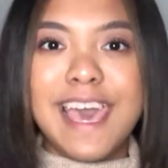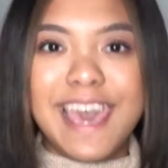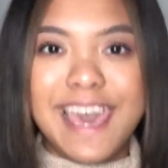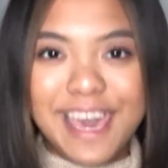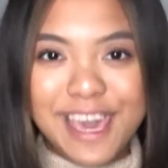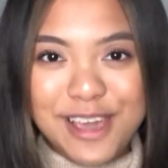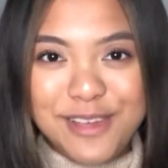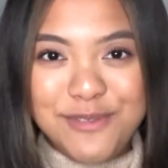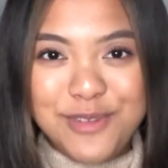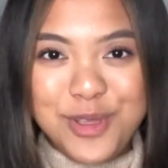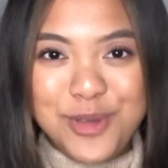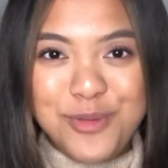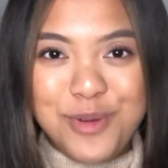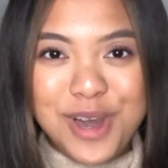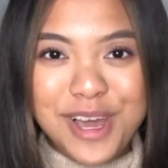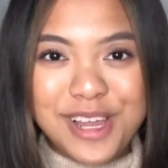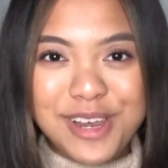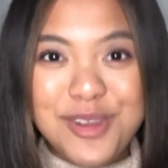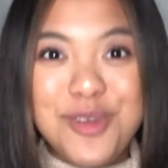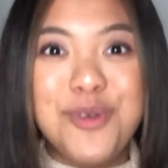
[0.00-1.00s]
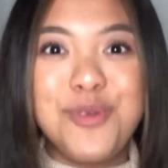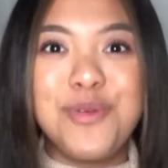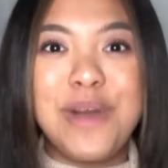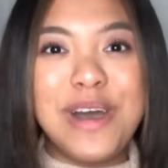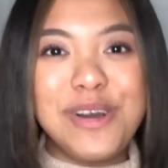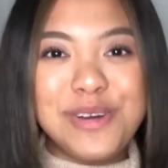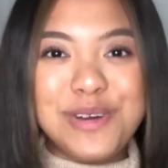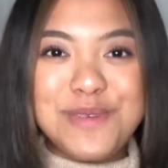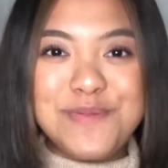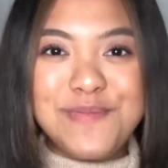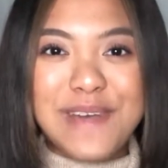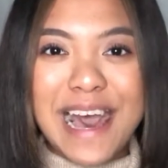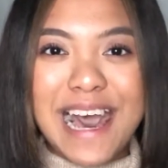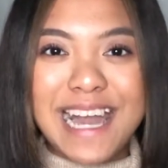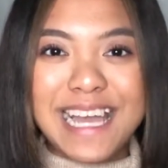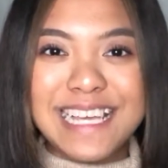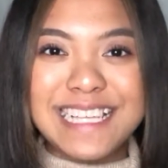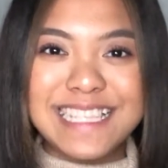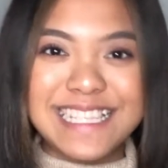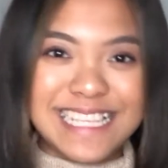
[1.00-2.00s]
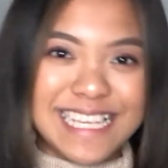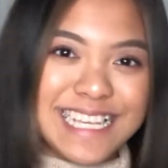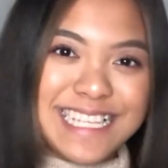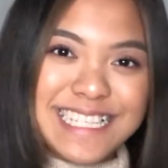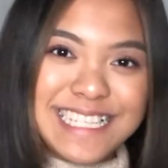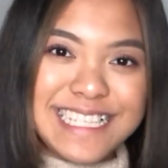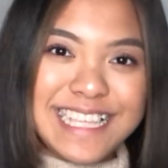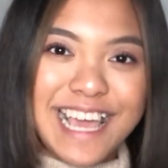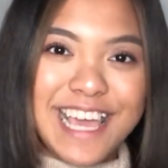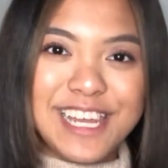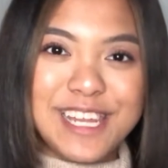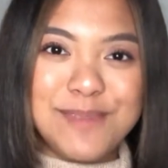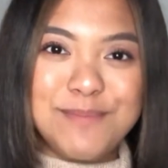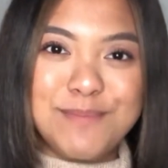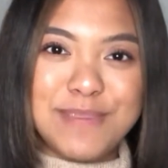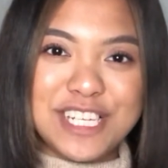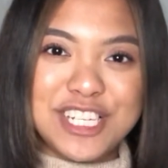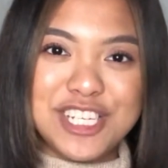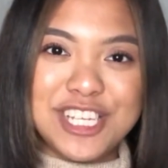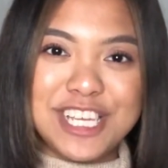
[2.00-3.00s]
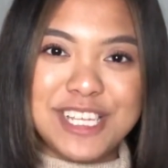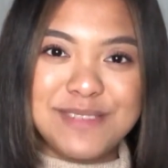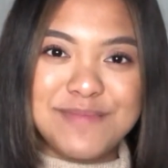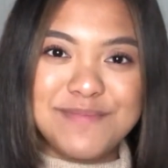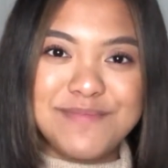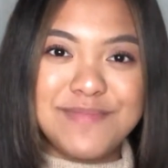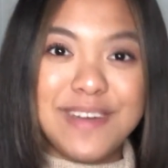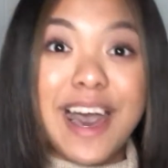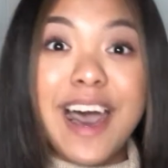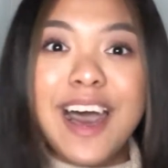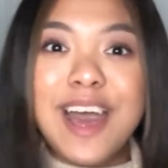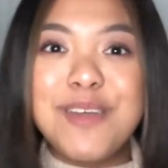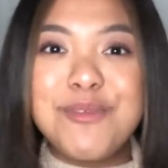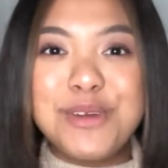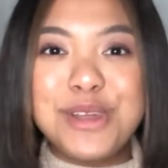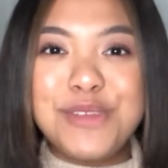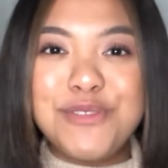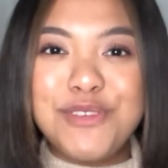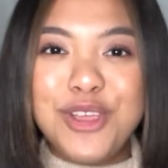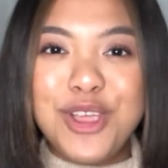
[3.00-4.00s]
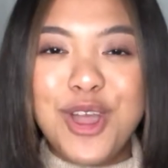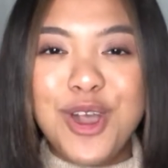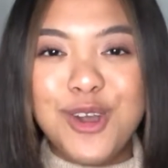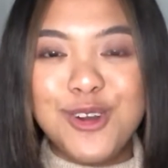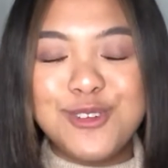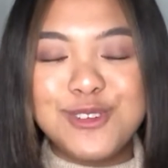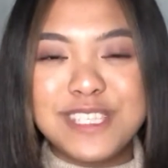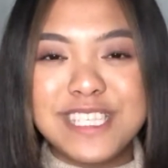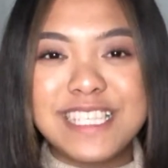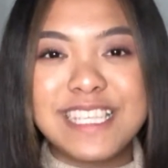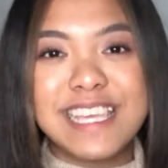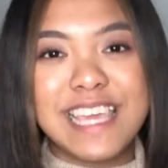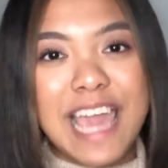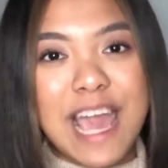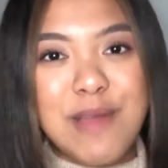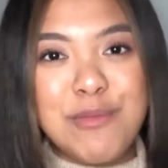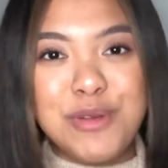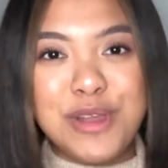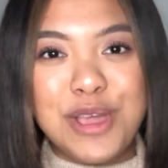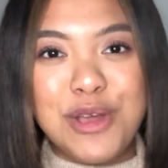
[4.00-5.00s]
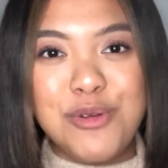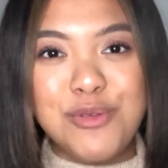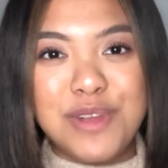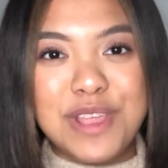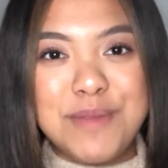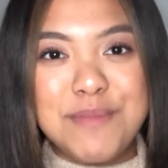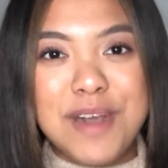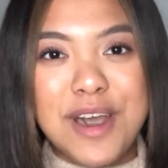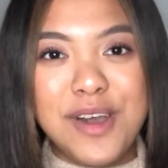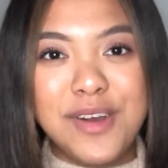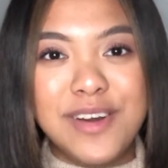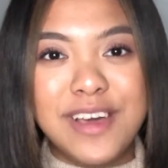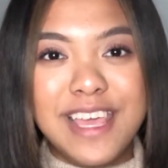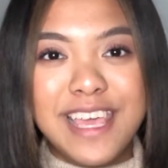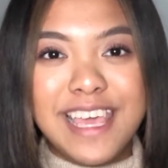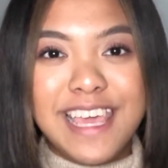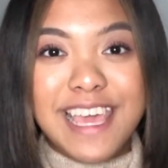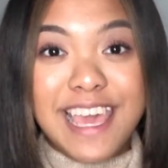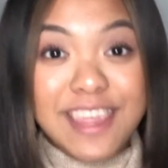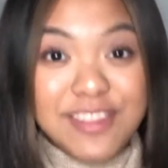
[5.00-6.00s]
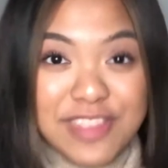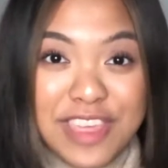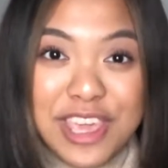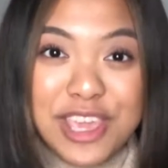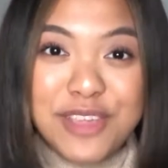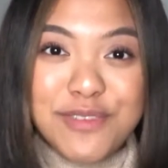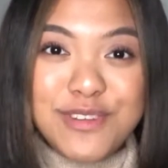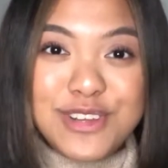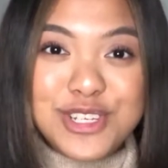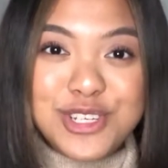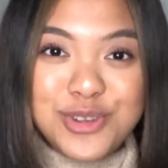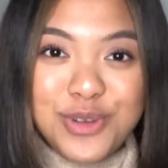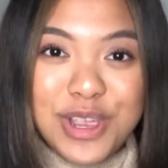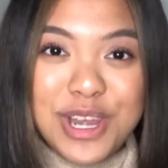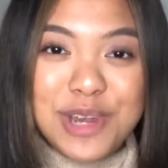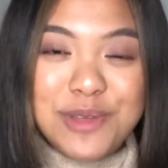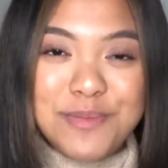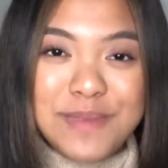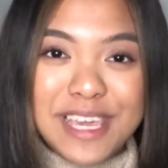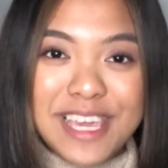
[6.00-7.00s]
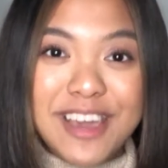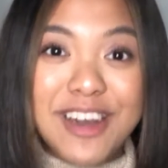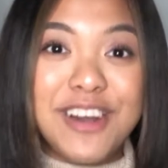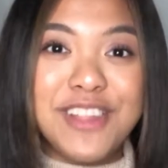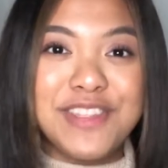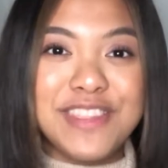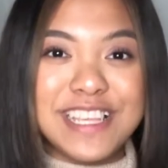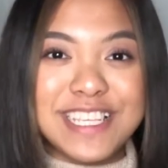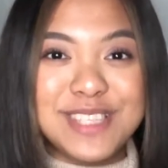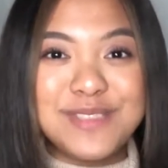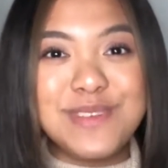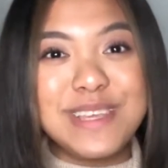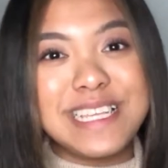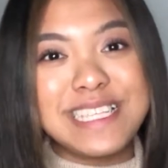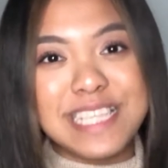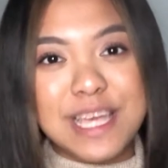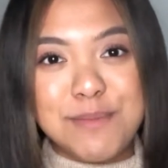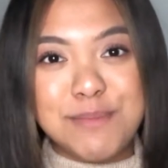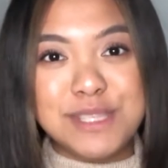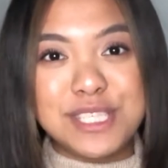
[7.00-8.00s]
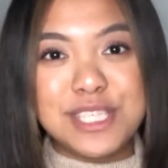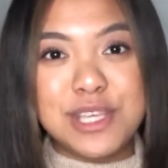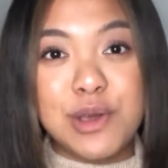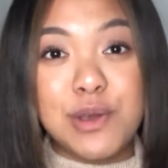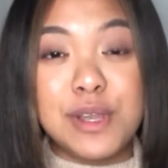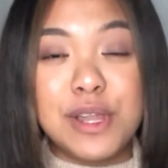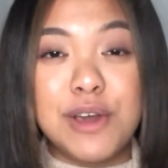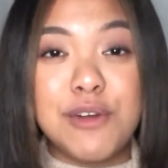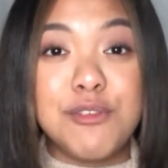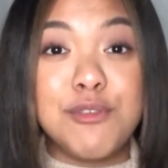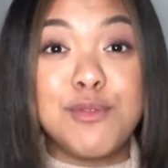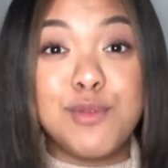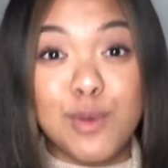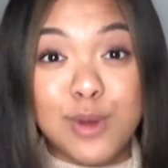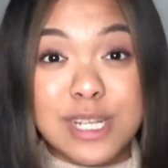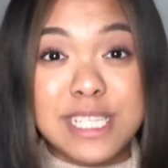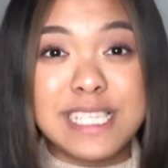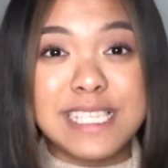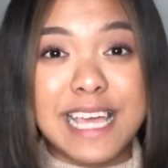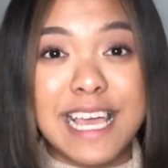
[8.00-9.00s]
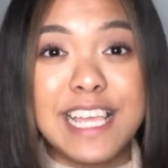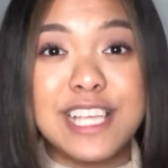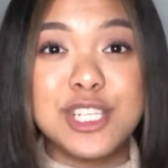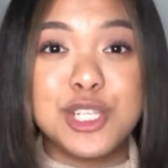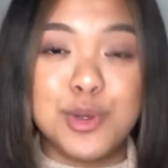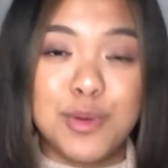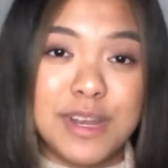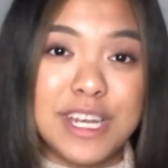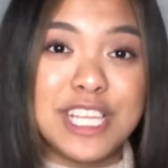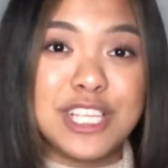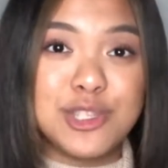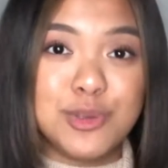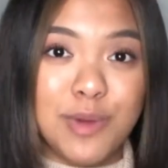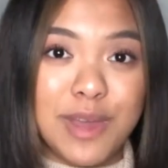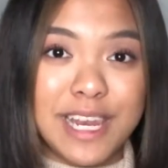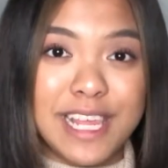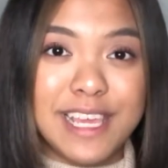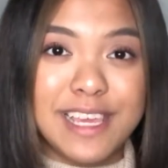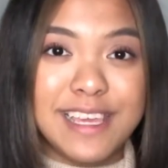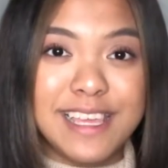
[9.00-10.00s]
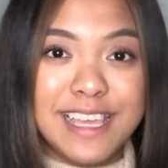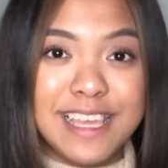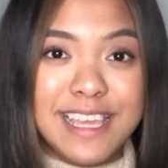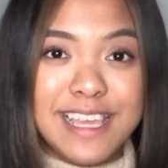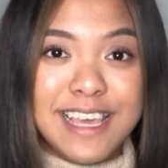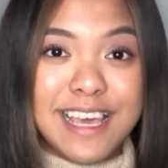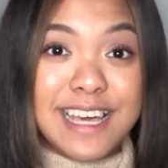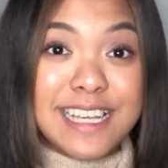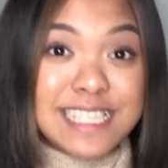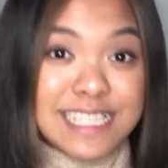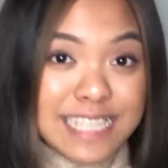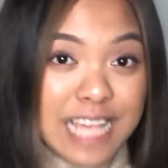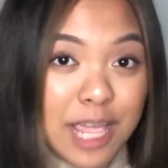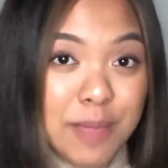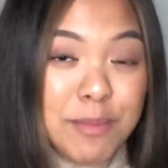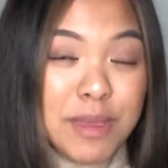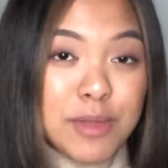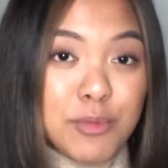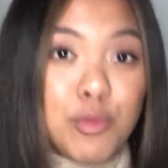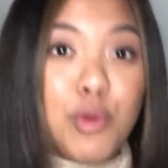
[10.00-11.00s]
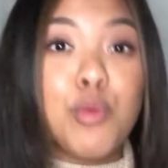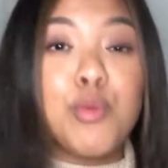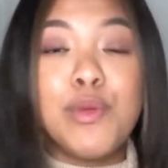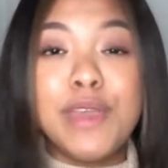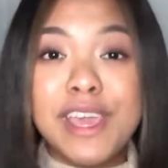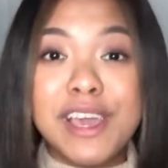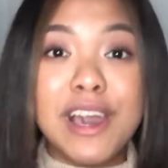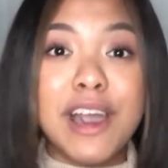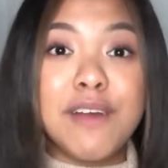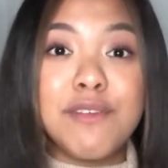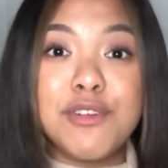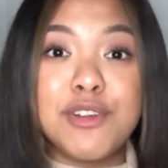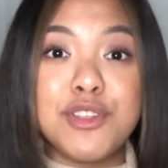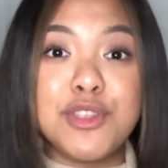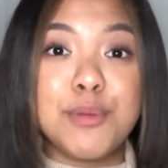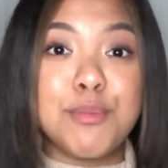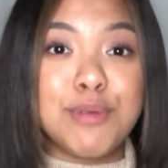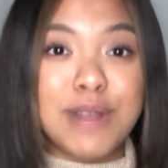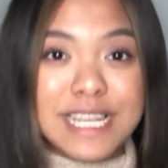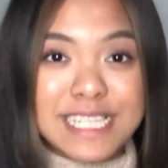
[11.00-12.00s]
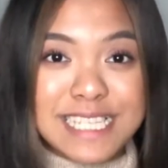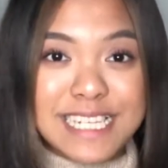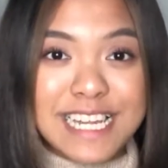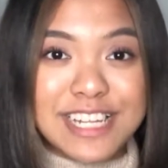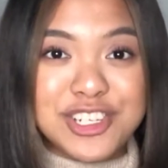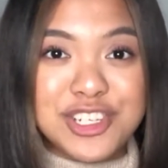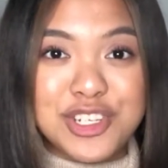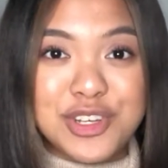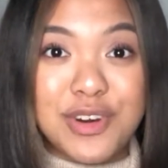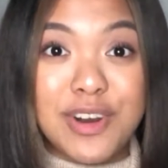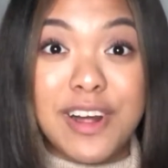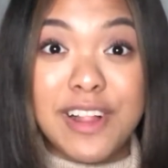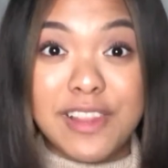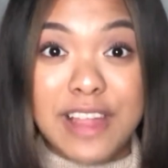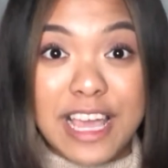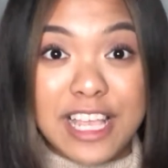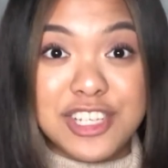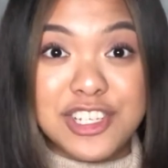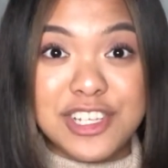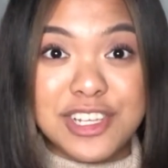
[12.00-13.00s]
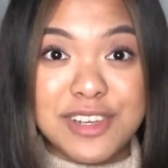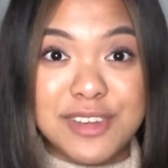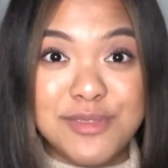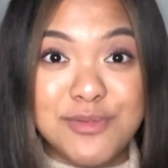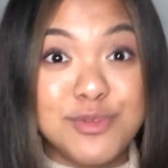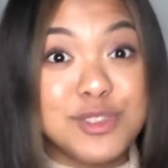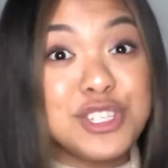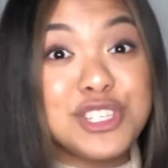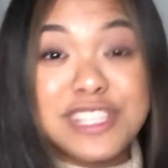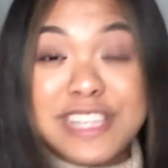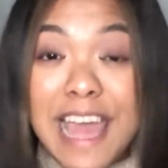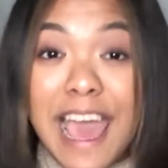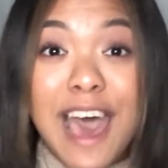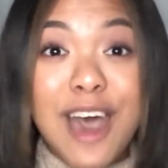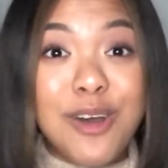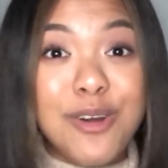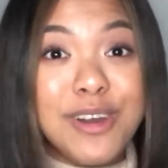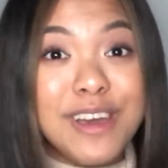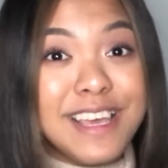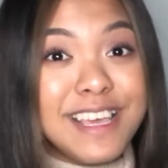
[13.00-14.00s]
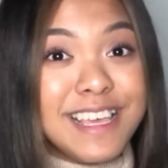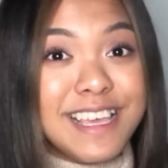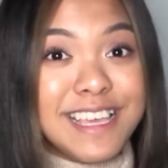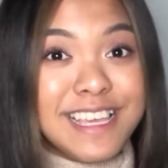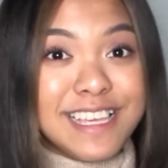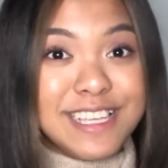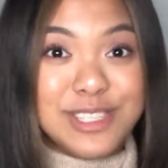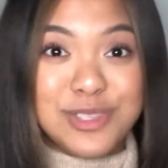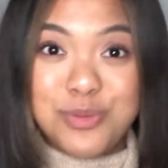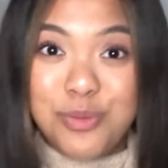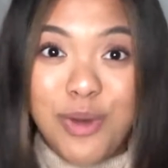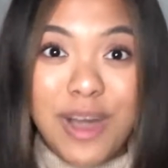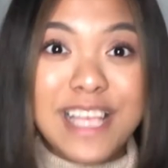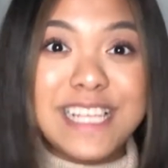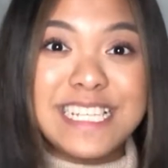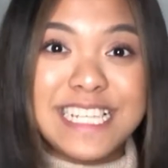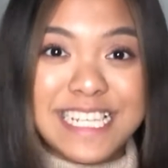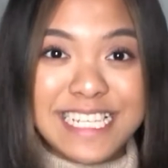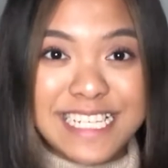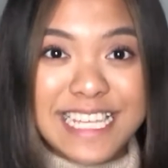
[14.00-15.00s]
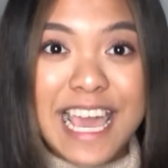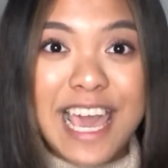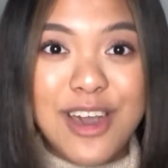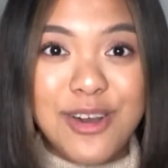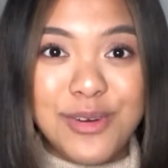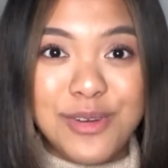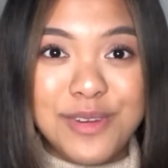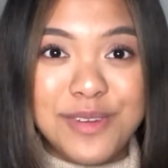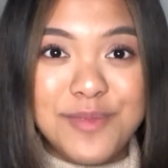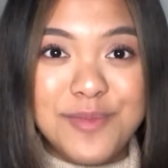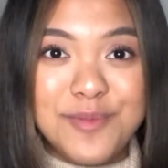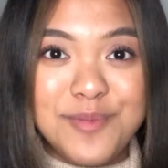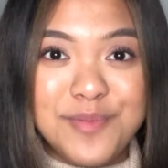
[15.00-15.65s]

Hey everyone, welcome back to Inside Ambition. I'm one of your hosts, Gabrielle Remo, and thank you for joining me on this week's episode of Foresight 2020, a segment where we cover the presidential election, which now is winding down.